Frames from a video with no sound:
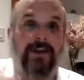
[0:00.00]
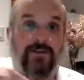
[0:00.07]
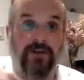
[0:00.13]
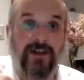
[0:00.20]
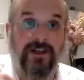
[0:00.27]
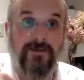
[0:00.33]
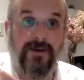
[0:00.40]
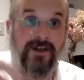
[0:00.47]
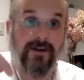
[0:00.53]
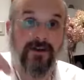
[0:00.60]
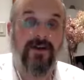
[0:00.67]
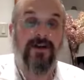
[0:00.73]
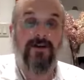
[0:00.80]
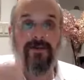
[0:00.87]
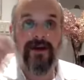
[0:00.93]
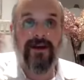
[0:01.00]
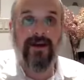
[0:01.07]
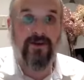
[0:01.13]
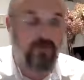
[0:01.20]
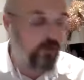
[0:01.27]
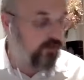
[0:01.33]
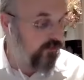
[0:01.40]
a tefach in the middle, making
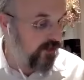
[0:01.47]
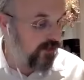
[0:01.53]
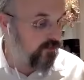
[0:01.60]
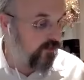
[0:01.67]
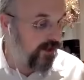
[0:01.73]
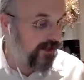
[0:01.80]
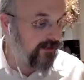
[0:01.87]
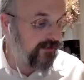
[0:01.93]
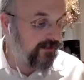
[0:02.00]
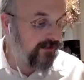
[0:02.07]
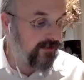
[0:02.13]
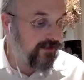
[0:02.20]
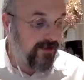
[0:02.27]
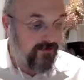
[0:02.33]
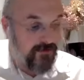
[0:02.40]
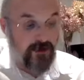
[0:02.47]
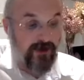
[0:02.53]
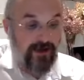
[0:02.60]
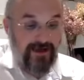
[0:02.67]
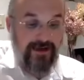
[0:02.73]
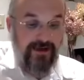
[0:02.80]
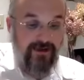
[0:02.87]
it four tefachim wide.
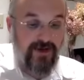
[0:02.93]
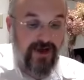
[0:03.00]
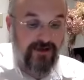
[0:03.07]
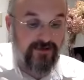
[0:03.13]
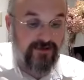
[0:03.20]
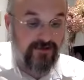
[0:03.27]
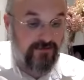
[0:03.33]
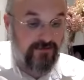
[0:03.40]
Minola, how do you know that?